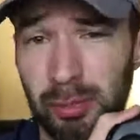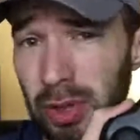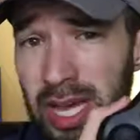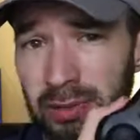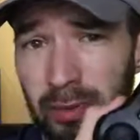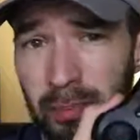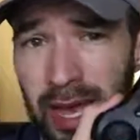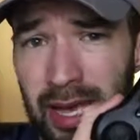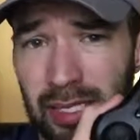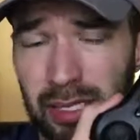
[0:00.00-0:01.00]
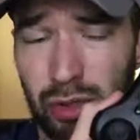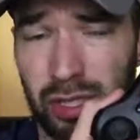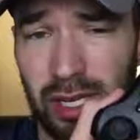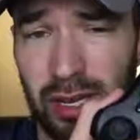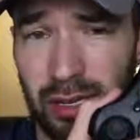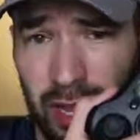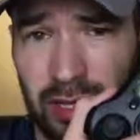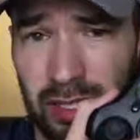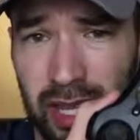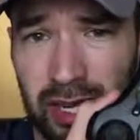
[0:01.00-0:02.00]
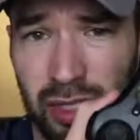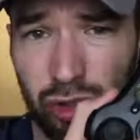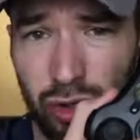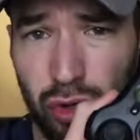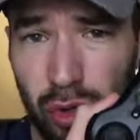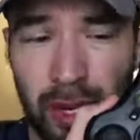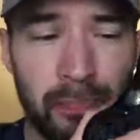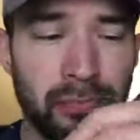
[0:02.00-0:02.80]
A blast from the past, you say? Yes, that is true.